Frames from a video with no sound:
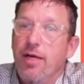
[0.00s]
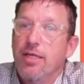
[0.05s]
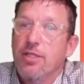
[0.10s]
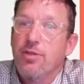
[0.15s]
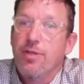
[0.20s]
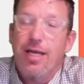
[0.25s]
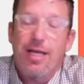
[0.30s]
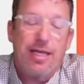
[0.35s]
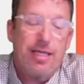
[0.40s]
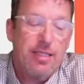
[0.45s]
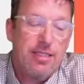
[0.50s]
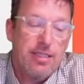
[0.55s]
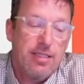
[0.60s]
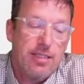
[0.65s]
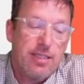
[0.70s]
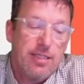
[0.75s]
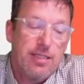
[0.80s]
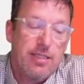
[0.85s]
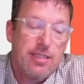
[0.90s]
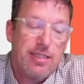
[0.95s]
So that gets us
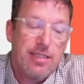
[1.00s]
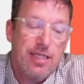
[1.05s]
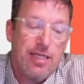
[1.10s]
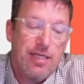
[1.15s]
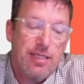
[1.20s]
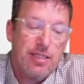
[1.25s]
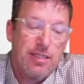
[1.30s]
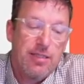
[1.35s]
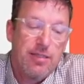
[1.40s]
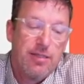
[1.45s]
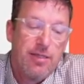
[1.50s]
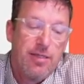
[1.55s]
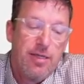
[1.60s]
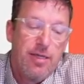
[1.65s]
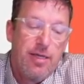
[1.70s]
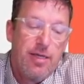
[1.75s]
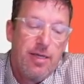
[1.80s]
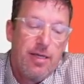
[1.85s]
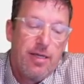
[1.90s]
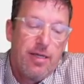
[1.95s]
at 6.
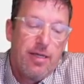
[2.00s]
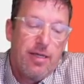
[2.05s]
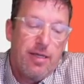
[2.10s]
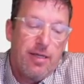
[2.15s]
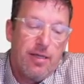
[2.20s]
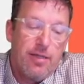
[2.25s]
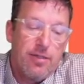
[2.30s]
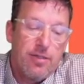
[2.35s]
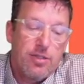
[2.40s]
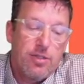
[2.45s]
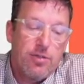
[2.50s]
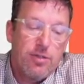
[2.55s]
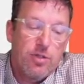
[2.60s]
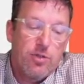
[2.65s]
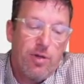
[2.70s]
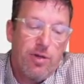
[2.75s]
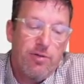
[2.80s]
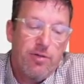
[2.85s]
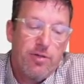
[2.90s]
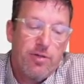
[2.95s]
And so the
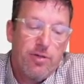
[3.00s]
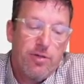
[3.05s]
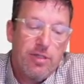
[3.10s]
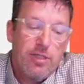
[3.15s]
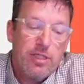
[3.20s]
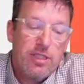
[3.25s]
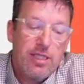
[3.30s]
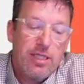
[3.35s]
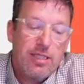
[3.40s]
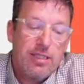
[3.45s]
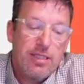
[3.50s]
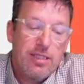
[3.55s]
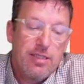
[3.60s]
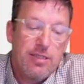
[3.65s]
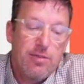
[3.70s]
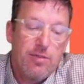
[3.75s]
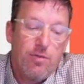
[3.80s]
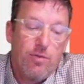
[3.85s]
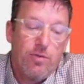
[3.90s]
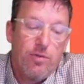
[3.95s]
square root of 36 is
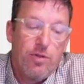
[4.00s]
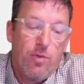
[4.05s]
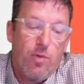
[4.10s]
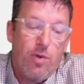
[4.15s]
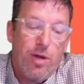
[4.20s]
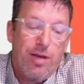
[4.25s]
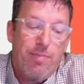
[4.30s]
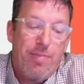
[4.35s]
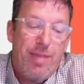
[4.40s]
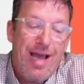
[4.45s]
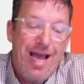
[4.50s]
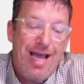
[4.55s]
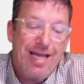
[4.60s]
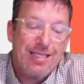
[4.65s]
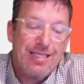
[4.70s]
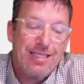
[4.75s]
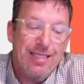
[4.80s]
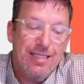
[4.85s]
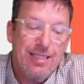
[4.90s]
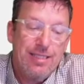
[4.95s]
the one past
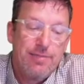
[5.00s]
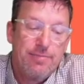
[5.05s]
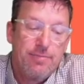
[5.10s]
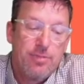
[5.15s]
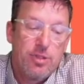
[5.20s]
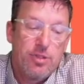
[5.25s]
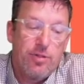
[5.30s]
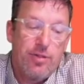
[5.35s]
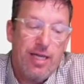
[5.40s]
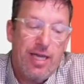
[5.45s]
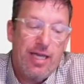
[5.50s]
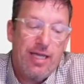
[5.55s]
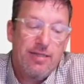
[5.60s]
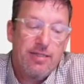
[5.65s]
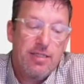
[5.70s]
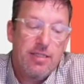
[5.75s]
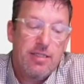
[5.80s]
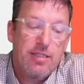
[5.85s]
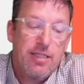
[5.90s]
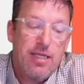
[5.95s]
it. So that gives
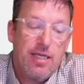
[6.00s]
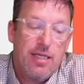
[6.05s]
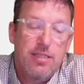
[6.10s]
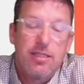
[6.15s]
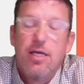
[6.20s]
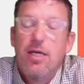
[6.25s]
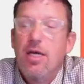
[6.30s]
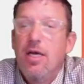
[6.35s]
us 6.